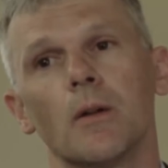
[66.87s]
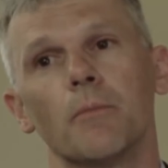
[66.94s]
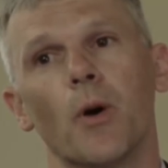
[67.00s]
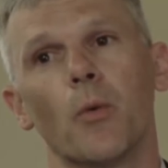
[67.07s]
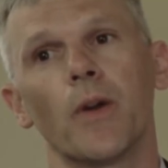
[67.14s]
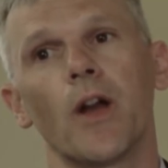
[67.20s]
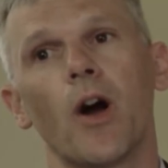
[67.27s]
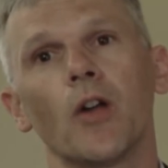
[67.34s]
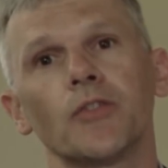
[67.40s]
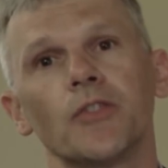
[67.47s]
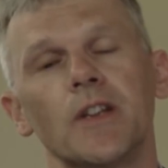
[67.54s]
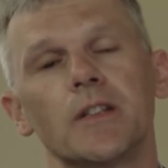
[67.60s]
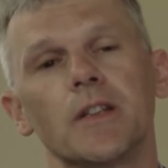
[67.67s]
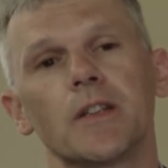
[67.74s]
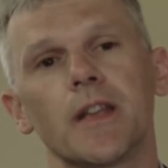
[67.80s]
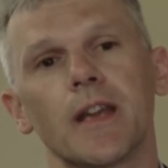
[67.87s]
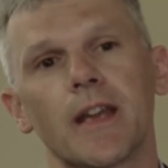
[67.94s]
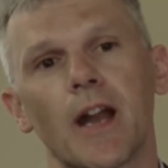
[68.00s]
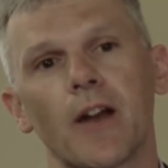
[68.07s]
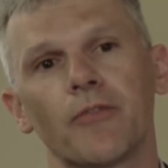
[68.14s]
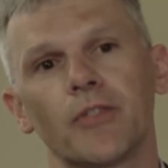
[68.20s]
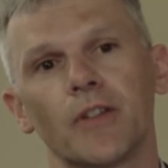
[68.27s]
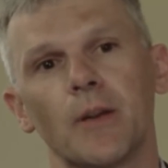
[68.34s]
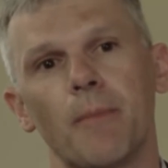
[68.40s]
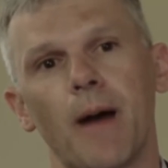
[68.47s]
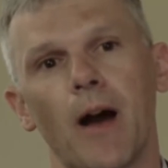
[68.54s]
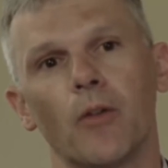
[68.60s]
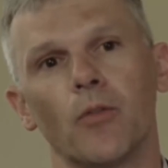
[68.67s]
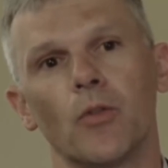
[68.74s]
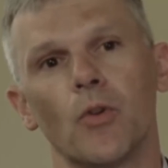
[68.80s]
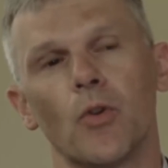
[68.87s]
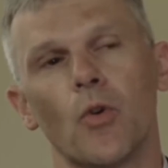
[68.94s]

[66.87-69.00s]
But we also need to think carefully about